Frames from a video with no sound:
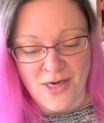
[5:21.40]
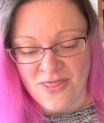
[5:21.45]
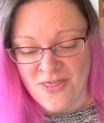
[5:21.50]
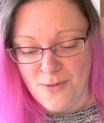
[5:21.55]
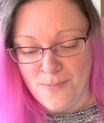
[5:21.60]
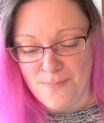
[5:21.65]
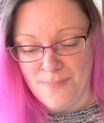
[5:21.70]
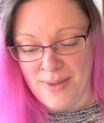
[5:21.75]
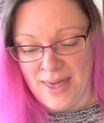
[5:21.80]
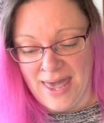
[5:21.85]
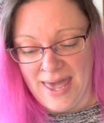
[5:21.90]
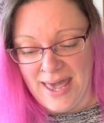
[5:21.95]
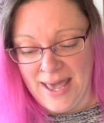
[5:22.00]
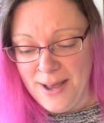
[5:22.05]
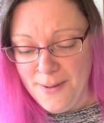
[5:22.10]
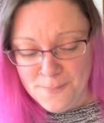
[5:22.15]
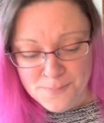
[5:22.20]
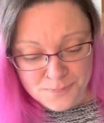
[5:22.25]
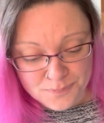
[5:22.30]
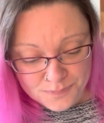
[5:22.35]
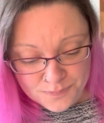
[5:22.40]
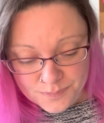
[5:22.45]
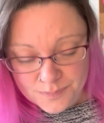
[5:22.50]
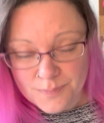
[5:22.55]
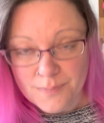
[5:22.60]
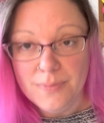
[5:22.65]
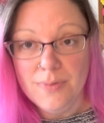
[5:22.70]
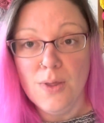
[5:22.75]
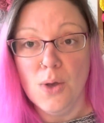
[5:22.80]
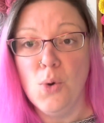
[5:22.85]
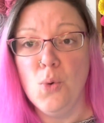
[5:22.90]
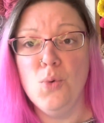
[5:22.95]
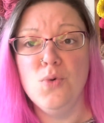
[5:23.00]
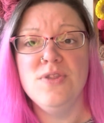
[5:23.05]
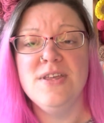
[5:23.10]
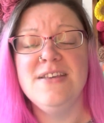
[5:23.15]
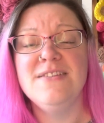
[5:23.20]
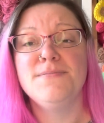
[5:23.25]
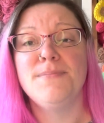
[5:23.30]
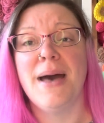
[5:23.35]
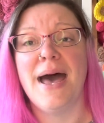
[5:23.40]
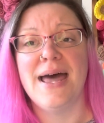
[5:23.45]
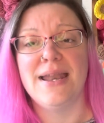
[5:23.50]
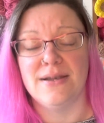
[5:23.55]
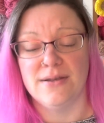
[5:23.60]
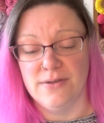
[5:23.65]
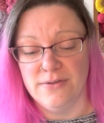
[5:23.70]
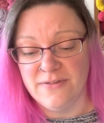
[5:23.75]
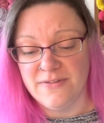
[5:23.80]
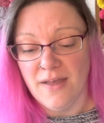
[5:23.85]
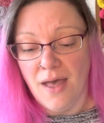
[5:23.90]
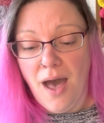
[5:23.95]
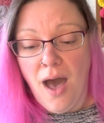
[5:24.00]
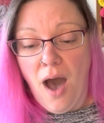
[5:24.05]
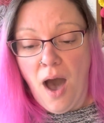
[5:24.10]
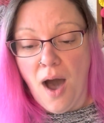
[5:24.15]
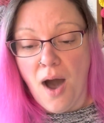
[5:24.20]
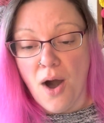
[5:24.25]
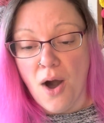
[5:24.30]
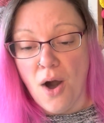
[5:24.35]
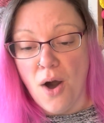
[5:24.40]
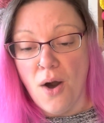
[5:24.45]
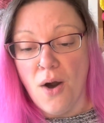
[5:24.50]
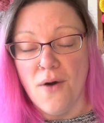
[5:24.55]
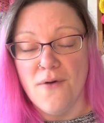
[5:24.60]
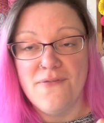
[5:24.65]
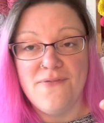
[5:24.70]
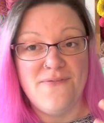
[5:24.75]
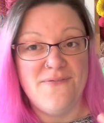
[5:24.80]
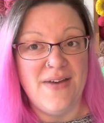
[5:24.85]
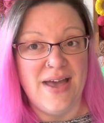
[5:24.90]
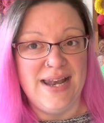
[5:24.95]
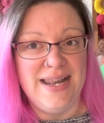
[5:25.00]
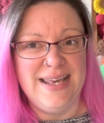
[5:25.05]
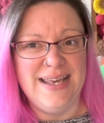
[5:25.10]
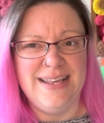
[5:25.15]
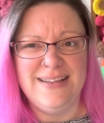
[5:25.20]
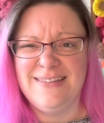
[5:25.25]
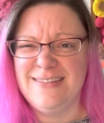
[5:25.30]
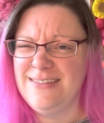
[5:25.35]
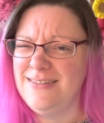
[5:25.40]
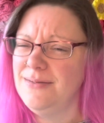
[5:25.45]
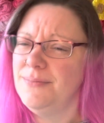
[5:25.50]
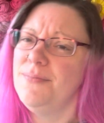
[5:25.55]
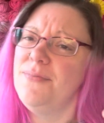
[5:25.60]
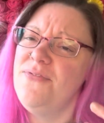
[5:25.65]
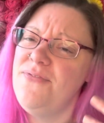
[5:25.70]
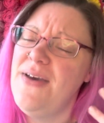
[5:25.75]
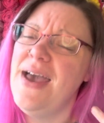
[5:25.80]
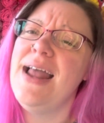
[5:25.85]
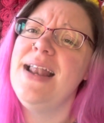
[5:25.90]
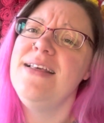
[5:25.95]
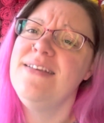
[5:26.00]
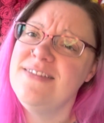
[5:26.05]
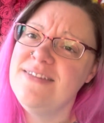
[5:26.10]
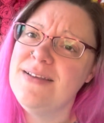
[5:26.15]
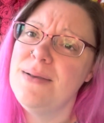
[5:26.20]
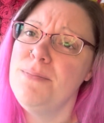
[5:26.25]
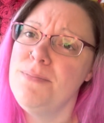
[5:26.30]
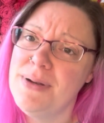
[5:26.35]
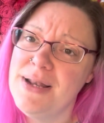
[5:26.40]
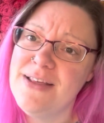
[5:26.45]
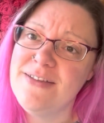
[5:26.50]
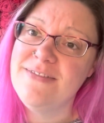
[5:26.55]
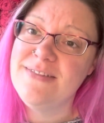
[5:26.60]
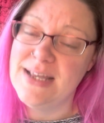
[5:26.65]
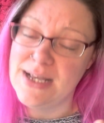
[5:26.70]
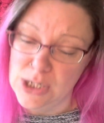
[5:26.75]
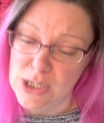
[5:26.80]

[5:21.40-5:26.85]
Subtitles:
the Bee. All these patterns are fairly simplistic